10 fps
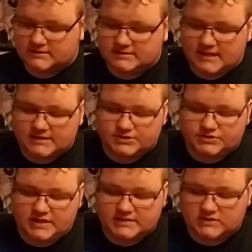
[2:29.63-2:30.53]
the Texas
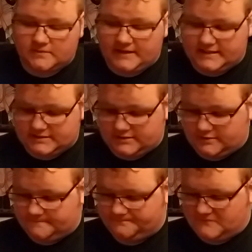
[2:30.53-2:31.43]
Chainsaw Massacre.
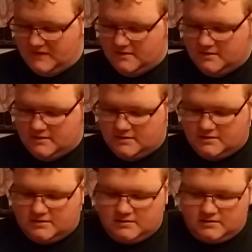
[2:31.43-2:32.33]

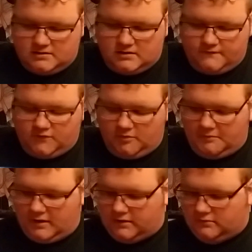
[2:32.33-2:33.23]
A former
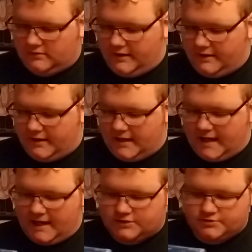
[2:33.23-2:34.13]
model and
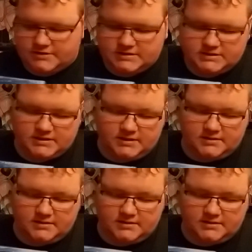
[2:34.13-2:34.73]
actress